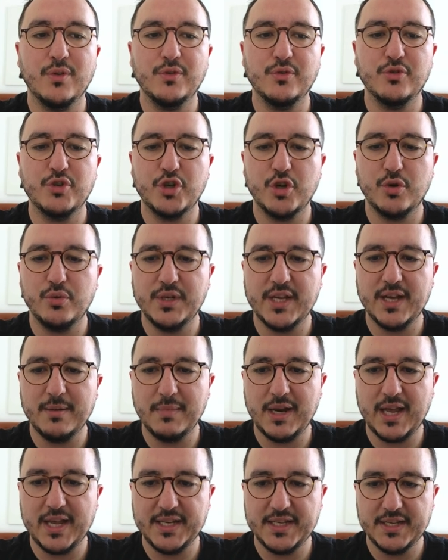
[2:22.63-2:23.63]
to show
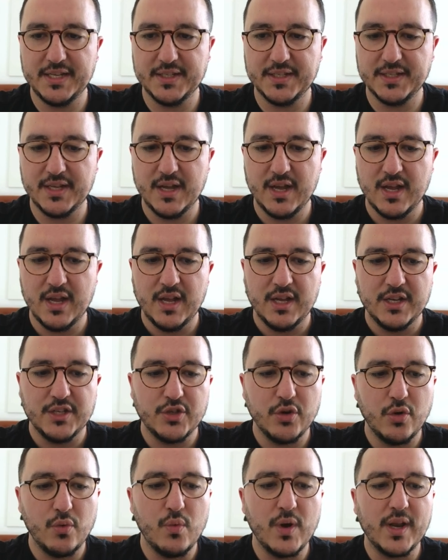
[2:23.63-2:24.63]
them like this.
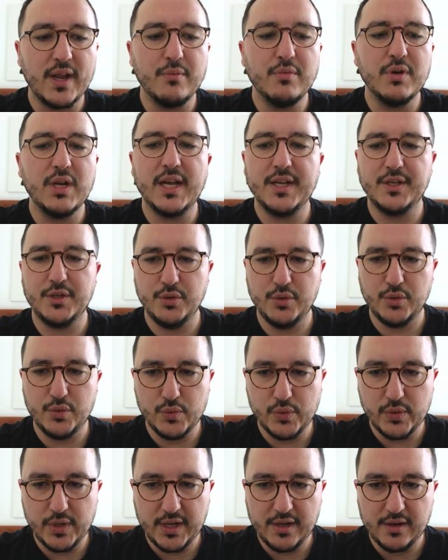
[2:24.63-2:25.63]
So what I would like to
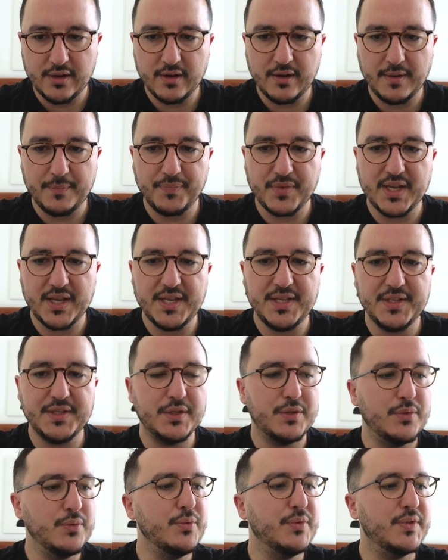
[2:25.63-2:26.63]
do here is
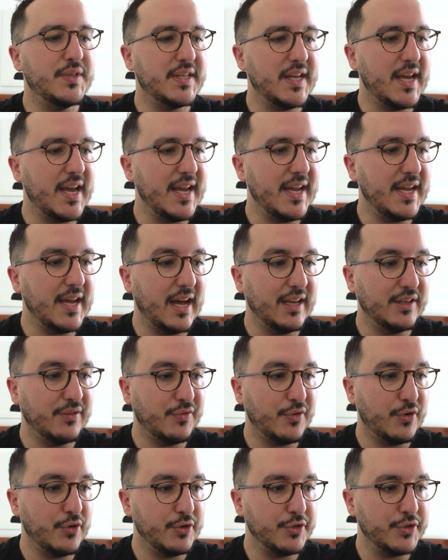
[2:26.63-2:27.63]
to say at
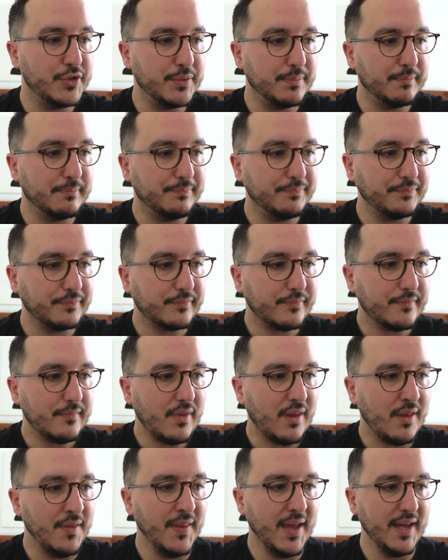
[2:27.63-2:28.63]
first
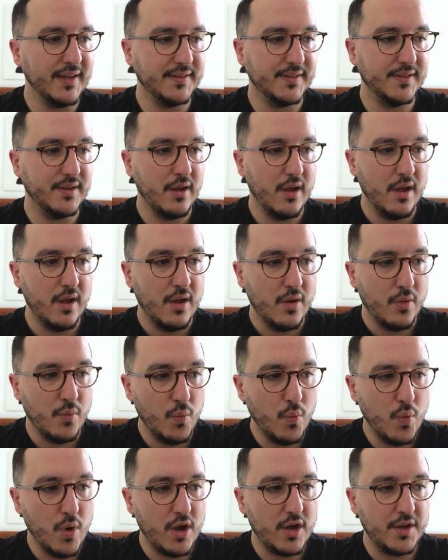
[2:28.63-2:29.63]
that
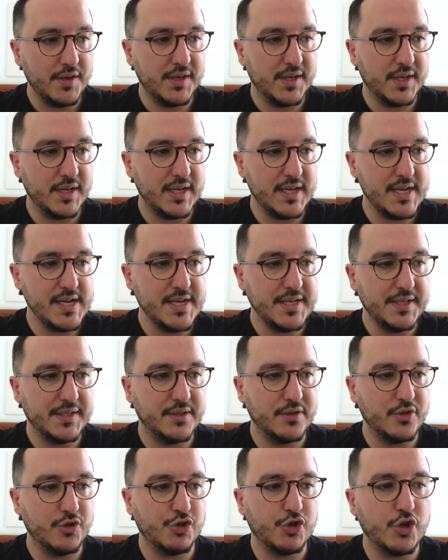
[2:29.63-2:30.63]
one
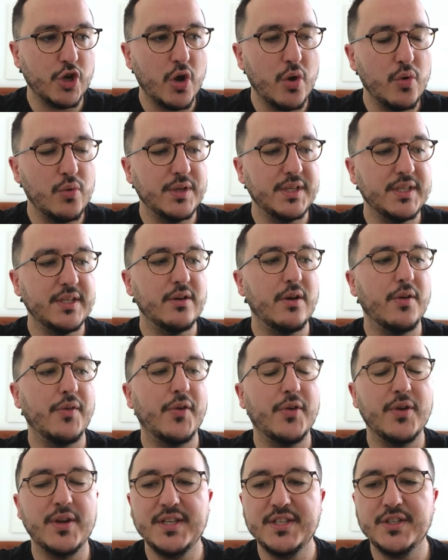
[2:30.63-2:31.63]
is show, the
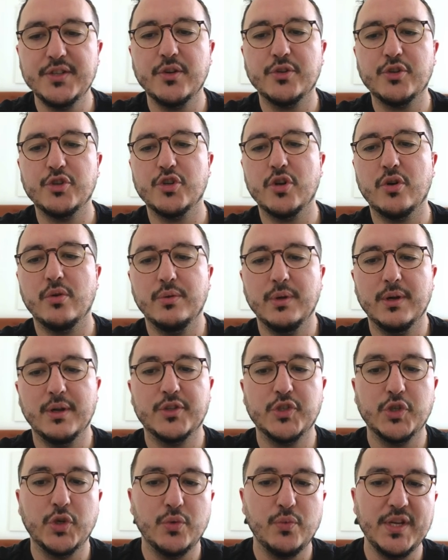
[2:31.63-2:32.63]
other is not show.
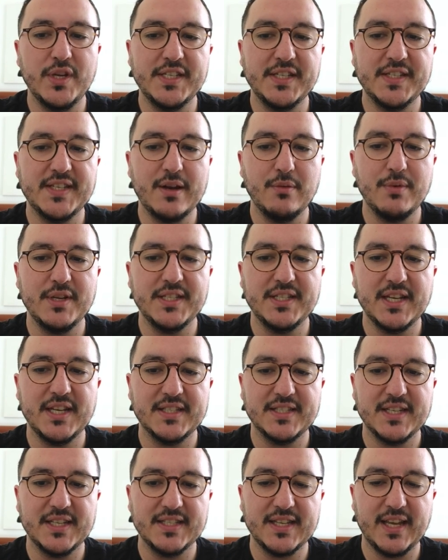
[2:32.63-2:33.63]
So with Tailwind
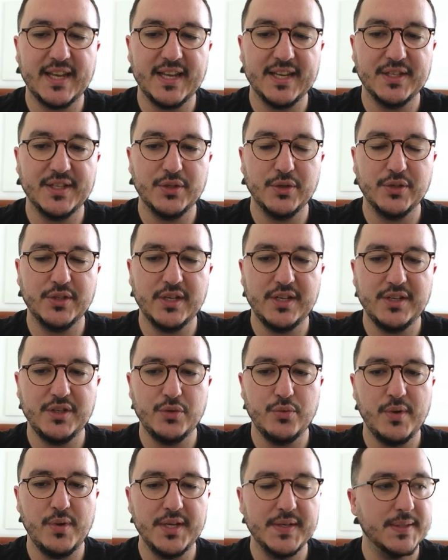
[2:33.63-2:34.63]
CSS, I can totally
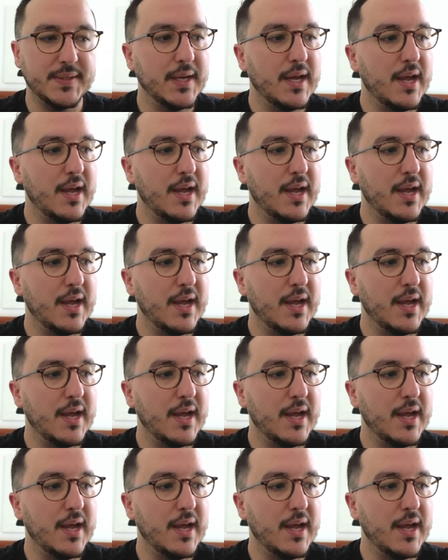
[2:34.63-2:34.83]
do it